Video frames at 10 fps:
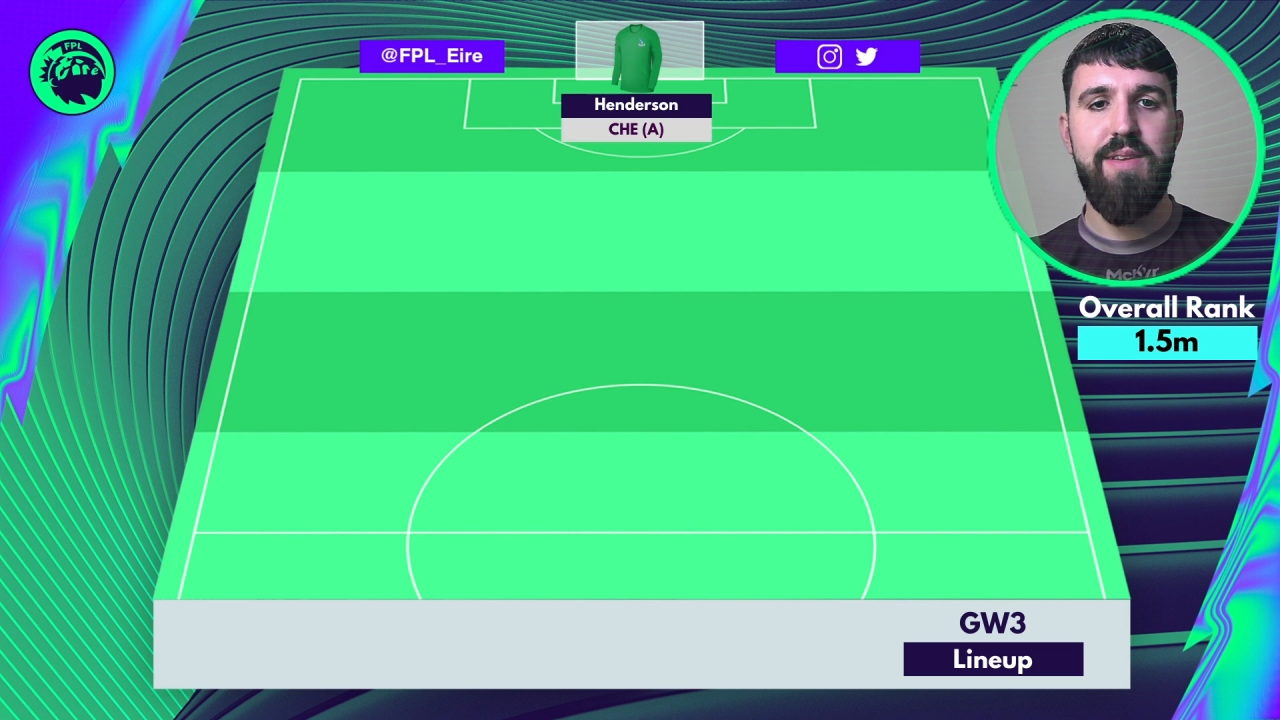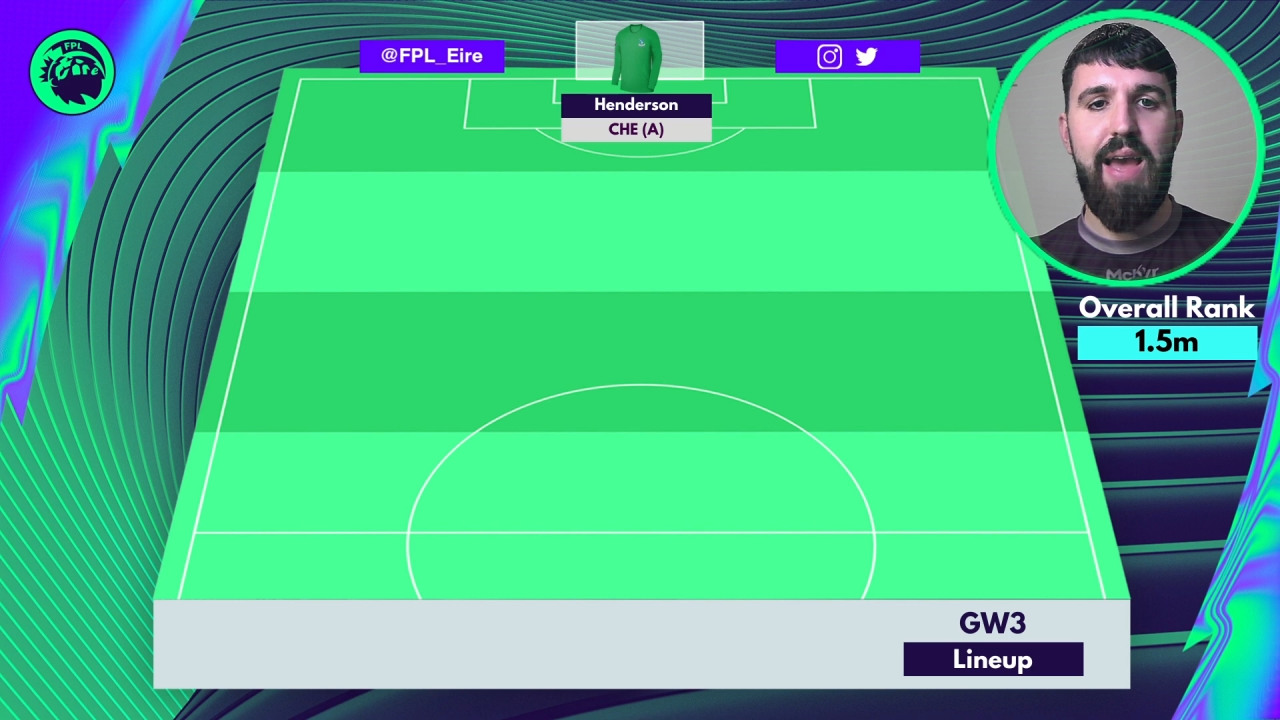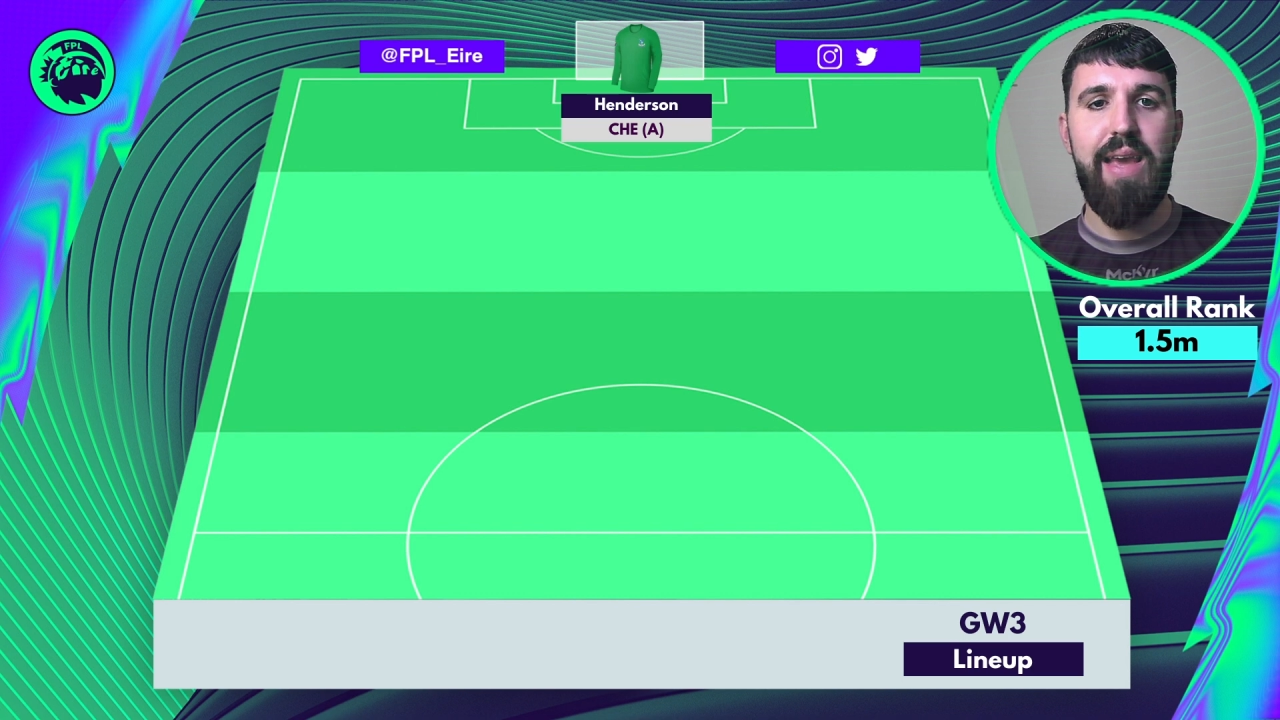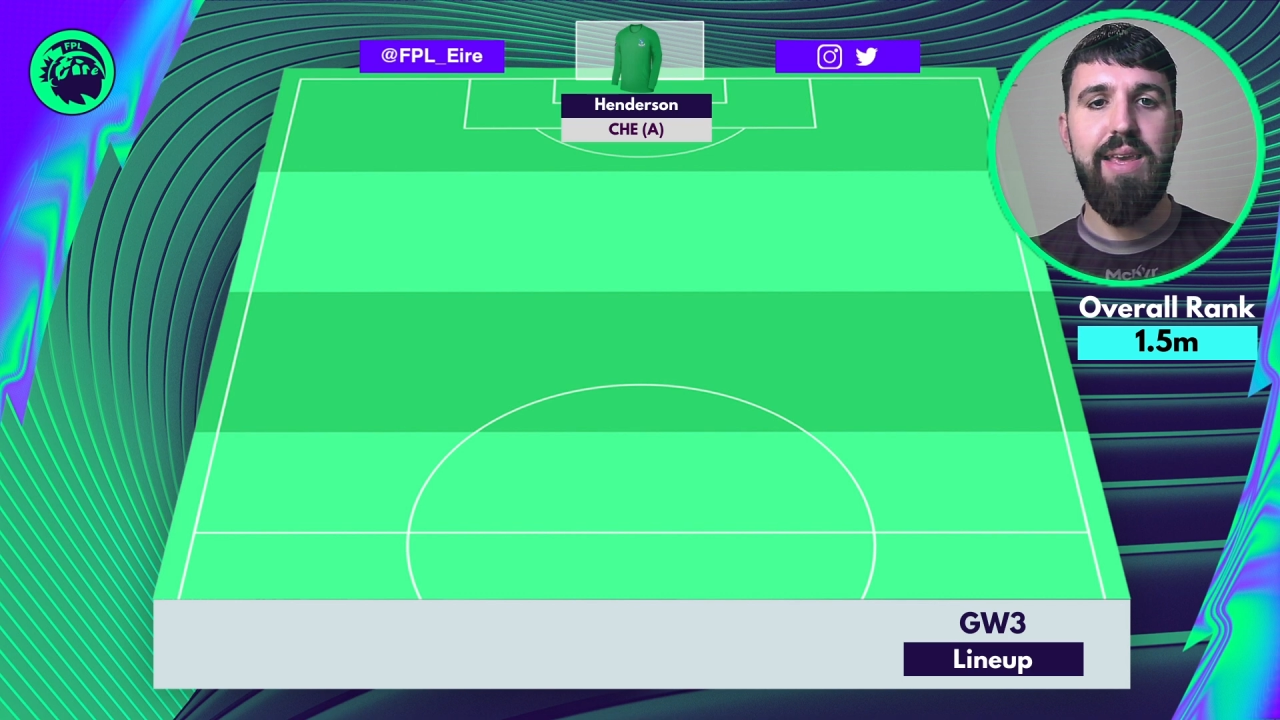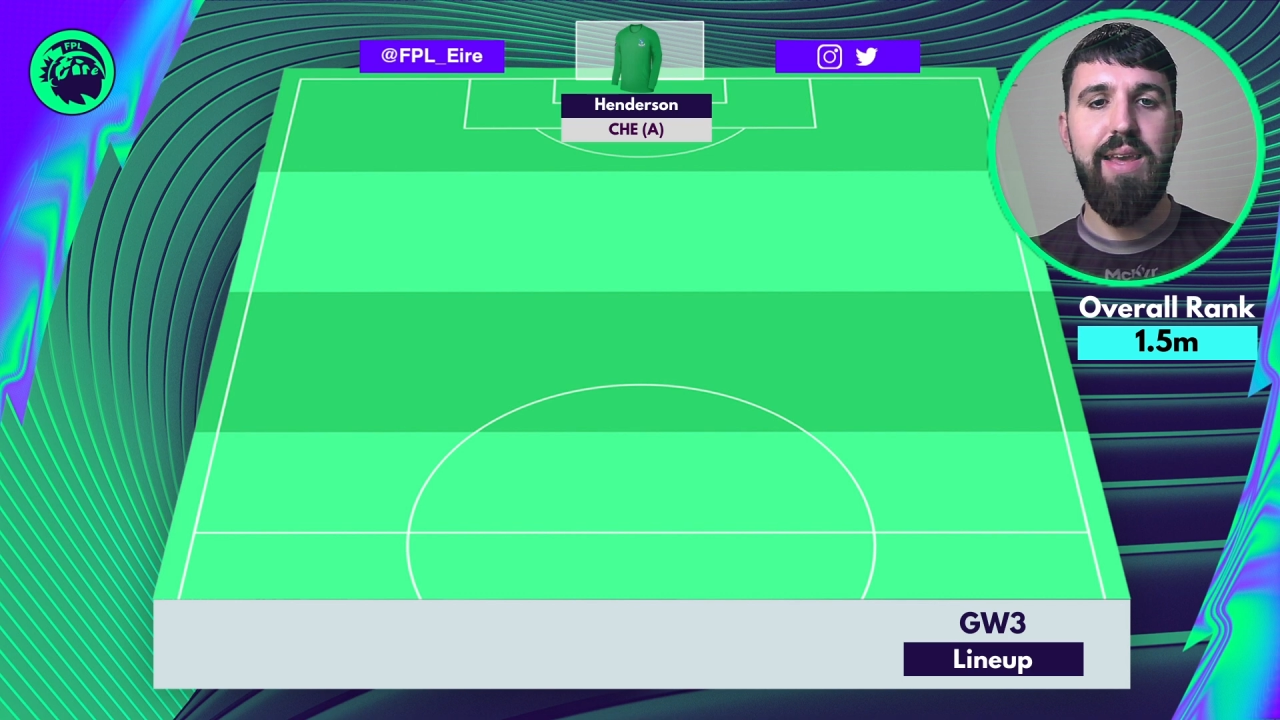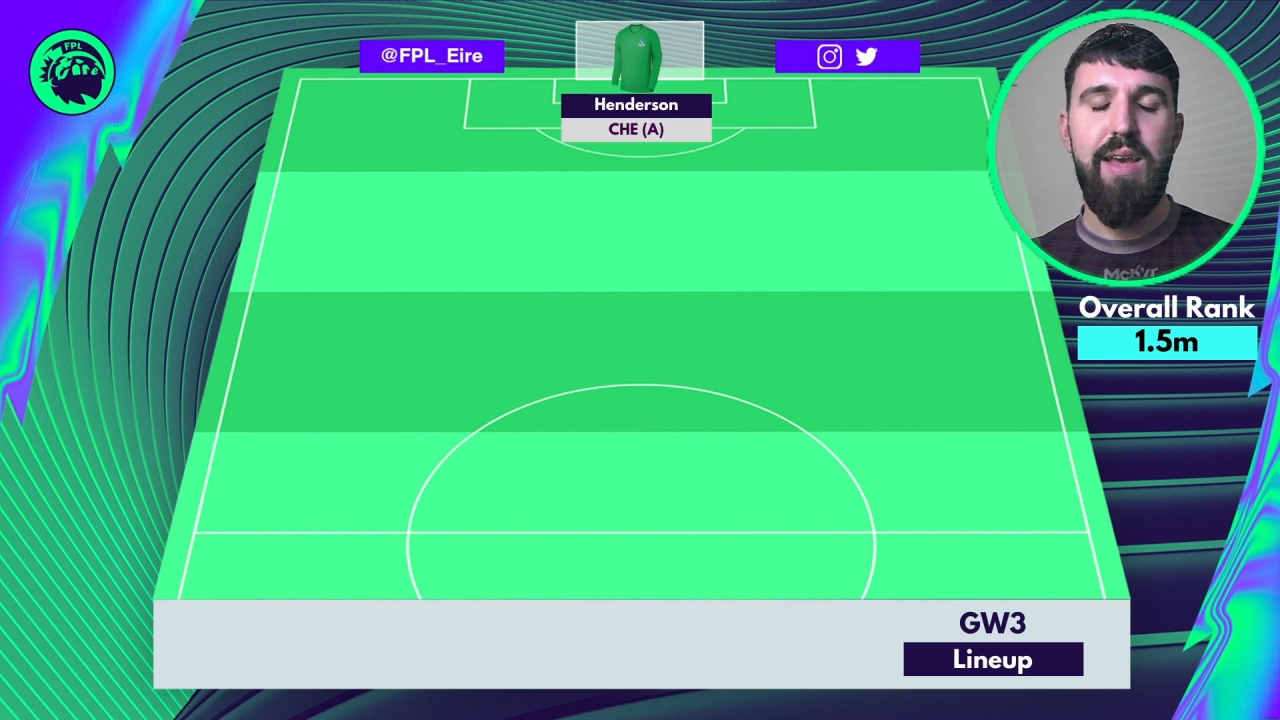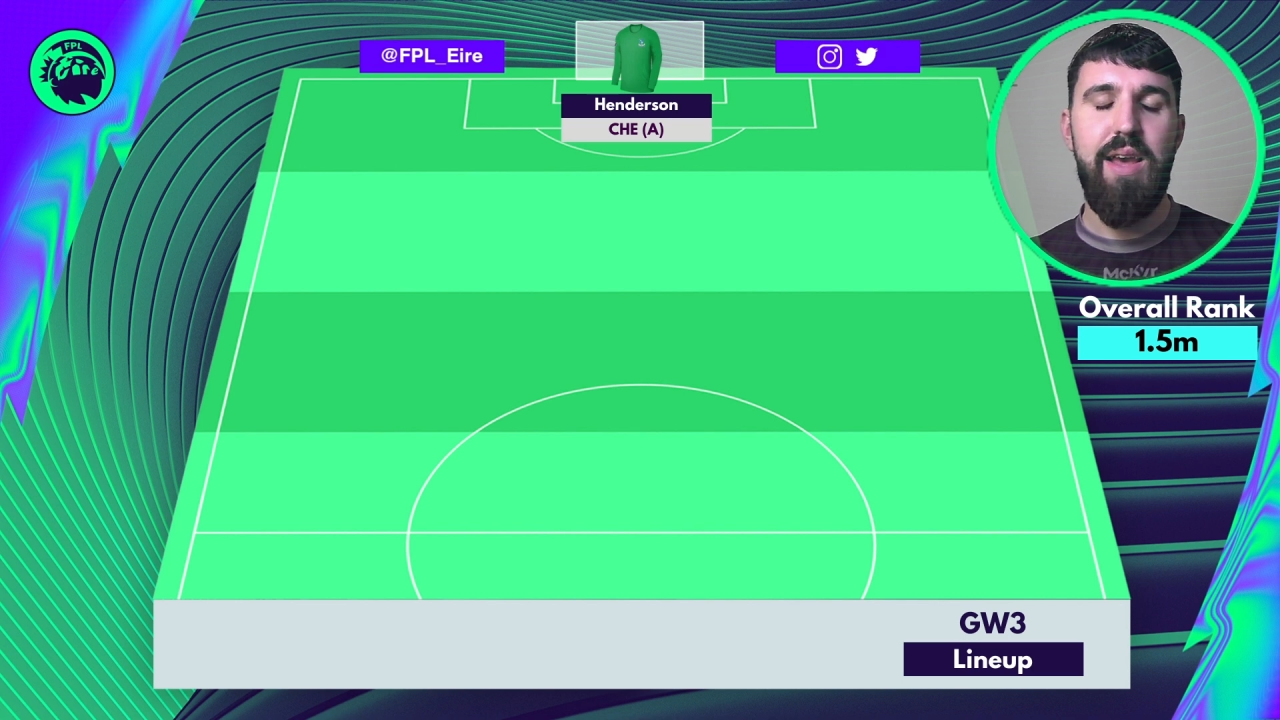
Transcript: attack.